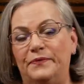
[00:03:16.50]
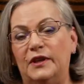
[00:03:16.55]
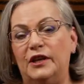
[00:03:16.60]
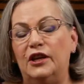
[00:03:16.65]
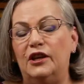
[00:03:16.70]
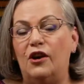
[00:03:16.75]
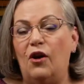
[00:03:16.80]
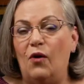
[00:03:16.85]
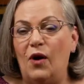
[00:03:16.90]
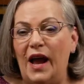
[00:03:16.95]
you
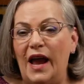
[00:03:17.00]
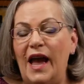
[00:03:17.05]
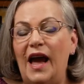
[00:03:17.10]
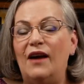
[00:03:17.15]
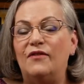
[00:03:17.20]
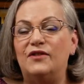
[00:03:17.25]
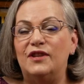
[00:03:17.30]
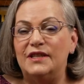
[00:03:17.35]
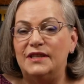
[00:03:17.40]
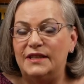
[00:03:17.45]
know, I
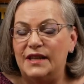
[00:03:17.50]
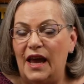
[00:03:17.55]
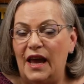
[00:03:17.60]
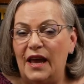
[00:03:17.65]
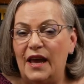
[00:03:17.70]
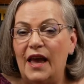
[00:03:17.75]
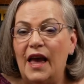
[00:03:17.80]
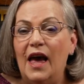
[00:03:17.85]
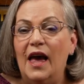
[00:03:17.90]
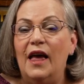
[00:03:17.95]
have to
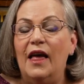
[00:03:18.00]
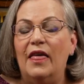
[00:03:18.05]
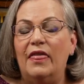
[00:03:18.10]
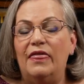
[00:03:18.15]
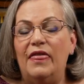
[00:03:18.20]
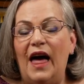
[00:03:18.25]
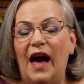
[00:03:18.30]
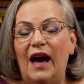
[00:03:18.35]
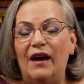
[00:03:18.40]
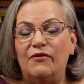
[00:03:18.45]
say
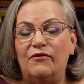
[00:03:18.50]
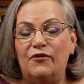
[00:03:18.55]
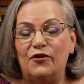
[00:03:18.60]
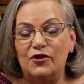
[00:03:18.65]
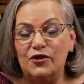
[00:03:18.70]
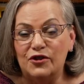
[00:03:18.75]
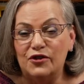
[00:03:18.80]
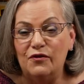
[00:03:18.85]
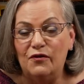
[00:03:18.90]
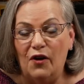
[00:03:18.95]
that
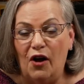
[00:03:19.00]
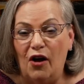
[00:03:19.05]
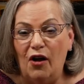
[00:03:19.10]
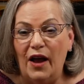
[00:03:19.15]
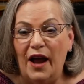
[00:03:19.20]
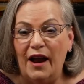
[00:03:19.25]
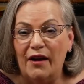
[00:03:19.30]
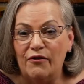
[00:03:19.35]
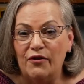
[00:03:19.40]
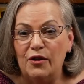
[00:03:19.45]
first of all,
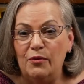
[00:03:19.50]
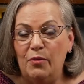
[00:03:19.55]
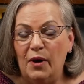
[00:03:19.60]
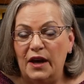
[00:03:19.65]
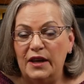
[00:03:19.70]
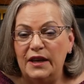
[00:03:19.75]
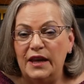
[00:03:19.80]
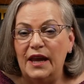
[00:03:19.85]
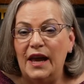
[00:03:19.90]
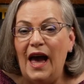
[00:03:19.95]

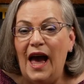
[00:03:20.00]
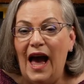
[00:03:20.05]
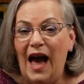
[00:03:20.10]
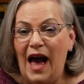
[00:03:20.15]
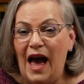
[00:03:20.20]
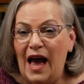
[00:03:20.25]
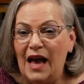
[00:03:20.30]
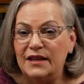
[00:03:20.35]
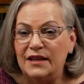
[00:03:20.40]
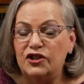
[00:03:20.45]
everybody
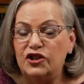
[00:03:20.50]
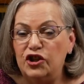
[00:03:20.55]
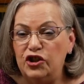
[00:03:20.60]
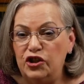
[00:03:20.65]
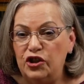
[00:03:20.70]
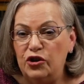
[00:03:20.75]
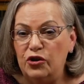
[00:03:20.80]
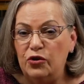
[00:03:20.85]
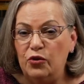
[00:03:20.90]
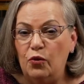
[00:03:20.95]
has to
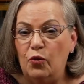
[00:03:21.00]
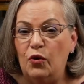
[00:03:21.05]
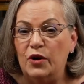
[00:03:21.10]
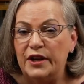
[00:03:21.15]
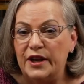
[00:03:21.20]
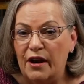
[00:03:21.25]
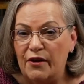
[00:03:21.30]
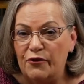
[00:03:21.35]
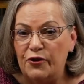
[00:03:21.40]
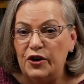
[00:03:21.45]
do
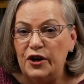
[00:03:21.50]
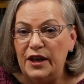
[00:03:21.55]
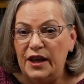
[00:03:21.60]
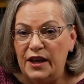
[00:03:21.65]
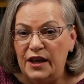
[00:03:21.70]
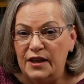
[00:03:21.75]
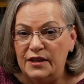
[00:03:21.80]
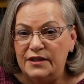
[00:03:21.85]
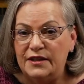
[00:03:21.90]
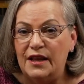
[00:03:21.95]
whatever it
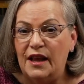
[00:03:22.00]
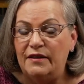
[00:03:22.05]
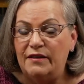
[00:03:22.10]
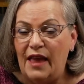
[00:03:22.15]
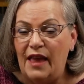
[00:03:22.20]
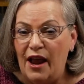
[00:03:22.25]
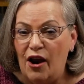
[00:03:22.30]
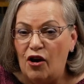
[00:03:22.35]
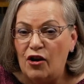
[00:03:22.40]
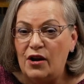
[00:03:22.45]
is that
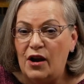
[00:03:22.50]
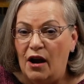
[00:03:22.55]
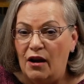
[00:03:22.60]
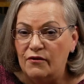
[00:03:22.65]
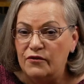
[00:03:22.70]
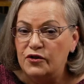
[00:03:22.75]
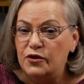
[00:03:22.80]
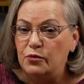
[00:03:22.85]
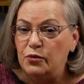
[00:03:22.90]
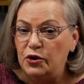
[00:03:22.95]
they are
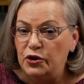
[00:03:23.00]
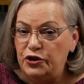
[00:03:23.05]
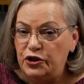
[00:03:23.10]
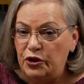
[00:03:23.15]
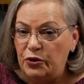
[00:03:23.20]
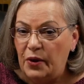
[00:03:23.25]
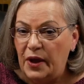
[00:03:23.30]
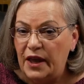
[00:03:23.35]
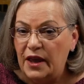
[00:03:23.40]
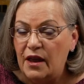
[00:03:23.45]
comfortable
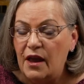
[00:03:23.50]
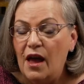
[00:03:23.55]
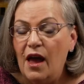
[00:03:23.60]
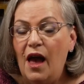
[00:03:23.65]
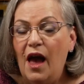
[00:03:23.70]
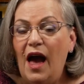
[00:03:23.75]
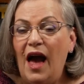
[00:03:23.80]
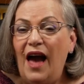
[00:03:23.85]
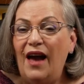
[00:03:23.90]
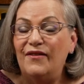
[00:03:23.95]
doing.
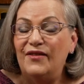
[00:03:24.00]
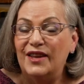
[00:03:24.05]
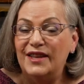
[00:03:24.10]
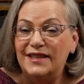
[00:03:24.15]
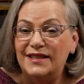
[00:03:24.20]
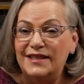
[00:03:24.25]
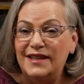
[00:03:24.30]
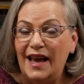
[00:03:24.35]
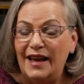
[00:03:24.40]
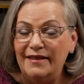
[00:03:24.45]
Having
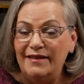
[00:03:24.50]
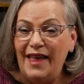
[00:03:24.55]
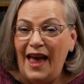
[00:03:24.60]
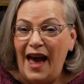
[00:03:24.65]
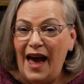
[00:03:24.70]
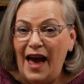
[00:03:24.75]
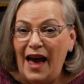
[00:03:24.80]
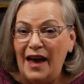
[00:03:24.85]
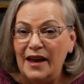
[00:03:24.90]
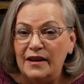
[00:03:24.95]
said
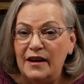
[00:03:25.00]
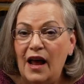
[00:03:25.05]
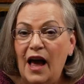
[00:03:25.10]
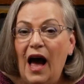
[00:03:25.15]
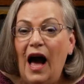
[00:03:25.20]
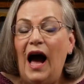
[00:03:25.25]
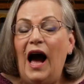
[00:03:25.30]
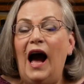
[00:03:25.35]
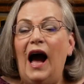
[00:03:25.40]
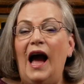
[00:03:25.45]
that,
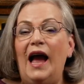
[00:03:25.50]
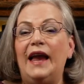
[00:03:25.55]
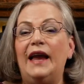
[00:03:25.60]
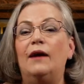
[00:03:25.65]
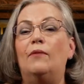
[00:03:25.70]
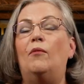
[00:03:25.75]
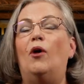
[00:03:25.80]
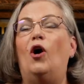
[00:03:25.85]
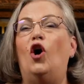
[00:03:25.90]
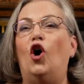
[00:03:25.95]
I
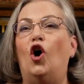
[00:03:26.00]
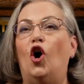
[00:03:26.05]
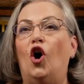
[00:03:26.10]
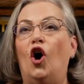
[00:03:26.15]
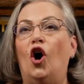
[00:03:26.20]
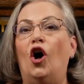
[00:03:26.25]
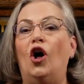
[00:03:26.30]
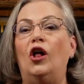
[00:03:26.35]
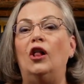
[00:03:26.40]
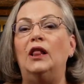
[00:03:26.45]
am
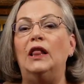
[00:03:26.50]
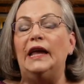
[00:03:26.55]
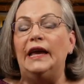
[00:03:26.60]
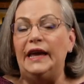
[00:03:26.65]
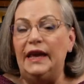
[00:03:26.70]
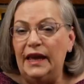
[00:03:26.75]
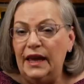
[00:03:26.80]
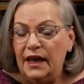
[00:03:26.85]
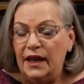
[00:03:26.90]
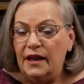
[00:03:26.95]
all
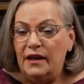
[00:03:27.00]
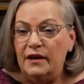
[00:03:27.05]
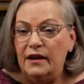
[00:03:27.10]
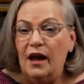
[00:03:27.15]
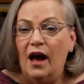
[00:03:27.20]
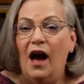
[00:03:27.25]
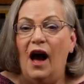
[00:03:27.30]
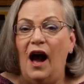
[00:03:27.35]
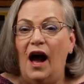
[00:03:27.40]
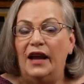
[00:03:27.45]
in.
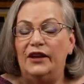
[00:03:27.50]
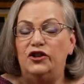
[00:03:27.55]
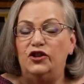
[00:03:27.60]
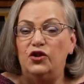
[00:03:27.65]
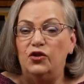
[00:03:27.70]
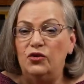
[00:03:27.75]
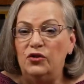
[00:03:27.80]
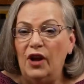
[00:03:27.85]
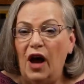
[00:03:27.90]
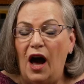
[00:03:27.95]
I
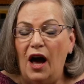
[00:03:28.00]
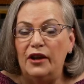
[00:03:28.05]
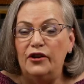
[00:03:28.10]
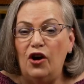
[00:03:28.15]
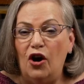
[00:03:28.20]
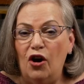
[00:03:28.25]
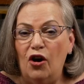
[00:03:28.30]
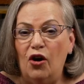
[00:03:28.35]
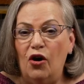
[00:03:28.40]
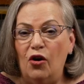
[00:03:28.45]
do not
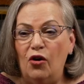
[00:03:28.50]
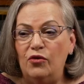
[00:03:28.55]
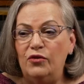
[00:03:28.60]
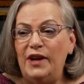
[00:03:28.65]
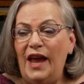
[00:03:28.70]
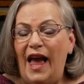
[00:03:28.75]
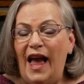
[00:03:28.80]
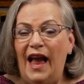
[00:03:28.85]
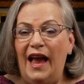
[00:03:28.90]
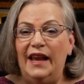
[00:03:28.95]
own
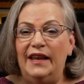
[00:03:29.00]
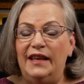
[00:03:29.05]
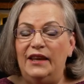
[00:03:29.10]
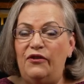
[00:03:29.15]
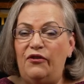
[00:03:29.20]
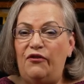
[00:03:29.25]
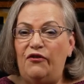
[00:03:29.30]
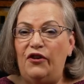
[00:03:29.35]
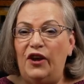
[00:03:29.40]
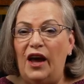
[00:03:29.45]
any
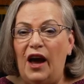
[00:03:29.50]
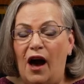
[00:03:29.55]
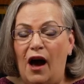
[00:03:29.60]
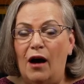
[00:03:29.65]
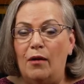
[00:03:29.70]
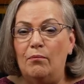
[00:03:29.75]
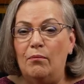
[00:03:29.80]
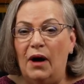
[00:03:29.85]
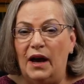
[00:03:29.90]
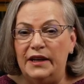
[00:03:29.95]

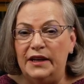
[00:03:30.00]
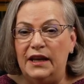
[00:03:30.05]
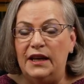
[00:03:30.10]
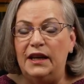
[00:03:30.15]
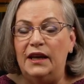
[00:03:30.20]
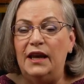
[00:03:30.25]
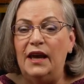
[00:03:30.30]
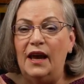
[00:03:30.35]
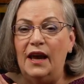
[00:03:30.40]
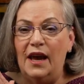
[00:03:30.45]
fiat
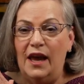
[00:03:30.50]
money